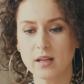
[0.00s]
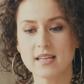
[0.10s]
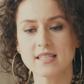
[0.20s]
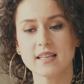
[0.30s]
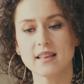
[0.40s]

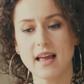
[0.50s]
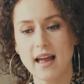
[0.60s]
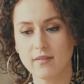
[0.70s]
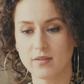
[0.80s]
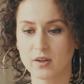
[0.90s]
less than
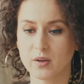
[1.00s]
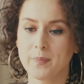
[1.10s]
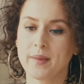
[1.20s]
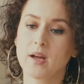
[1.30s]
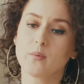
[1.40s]
ever,
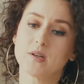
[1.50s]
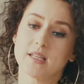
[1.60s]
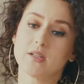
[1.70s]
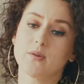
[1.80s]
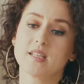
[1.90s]
was
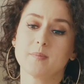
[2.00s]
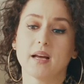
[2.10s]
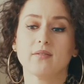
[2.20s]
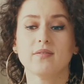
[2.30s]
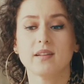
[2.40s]
I to
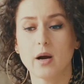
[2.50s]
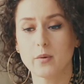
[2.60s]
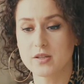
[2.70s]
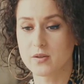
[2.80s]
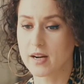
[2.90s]
expect
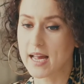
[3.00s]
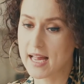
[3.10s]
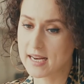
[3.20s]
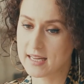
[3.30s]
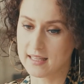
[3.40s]
flowers or
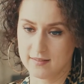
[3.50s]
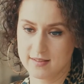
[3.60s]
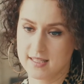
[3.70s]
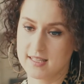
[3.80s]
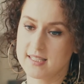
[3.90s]
any
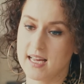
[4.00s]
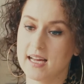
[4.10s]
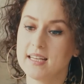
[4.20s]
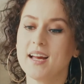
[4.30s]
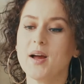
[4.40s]
gifts, he
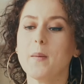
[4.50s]
said,